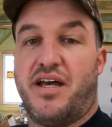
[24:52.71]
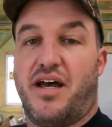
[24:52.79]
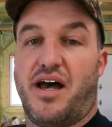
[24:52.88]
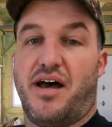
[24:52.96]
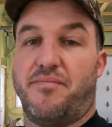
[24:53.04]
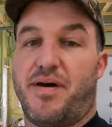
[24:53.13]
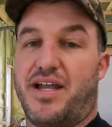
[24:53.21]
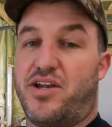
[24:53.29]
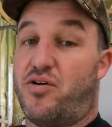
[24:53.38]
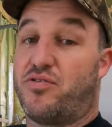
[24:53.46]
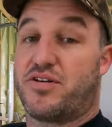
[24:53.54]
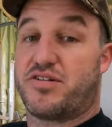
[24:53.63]
Um, I
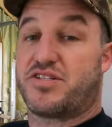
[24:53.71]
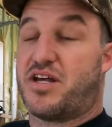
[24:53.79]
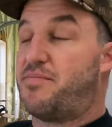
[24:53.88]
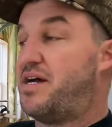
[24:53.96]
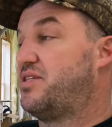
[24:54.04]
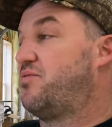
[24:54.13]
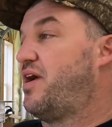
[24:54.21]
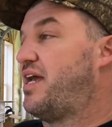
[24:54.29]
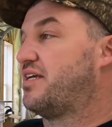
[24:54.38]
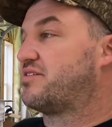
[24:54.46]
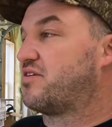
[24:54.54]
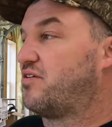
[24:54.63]
know there's some on the
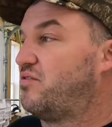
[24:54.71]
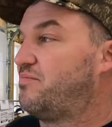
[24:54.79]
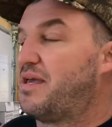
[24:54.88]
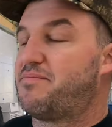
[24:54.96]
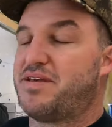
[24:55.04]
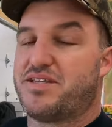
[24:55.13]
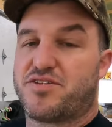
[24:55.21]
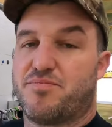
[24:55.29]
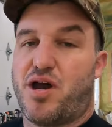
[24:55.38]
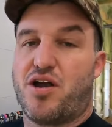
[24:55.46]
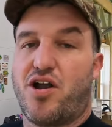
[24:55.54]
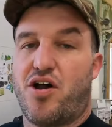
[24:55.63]
way, so maybe
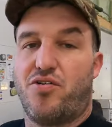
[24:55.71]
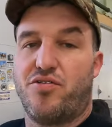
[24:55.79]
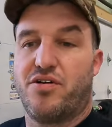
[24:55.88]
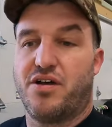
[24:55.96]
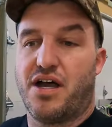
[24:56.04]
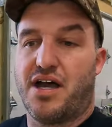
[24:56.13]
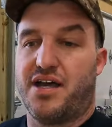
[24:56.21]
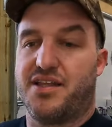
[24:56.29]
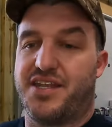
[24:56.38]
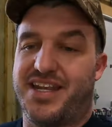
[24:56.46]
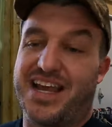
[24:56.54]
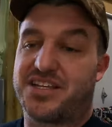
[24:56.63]
tomorrow, uh,
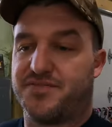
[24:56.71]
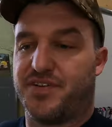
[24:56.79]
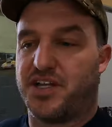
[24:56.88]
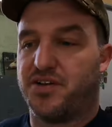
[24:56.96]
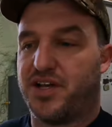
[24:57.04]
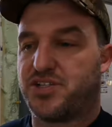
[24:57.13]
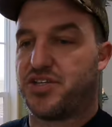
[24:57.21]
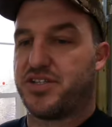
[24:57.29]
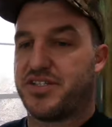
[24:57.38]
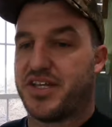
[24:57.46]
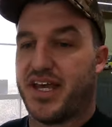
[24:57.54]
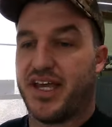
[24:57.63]
the next video, I should
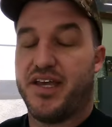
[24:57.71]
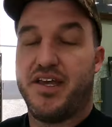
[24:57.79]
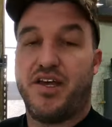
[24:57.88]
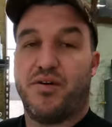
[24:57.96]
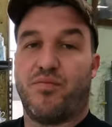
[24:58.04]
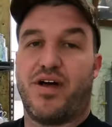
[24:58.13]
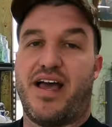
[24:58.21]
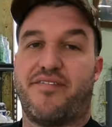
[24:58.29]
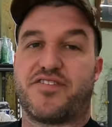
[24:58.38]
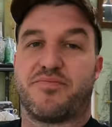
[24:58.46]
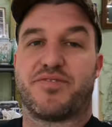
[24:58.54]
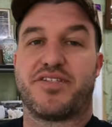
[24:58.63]
say, we'll have
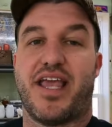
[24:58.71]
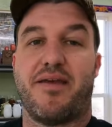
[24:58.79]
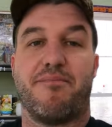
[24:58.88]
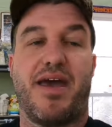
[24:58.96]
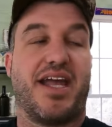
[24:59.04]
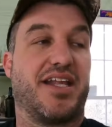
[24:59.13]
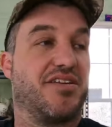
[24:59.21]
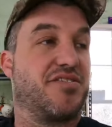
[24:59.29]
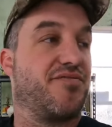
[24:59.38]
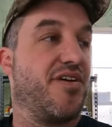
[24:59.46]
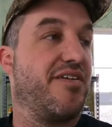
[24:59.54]
some state magnets for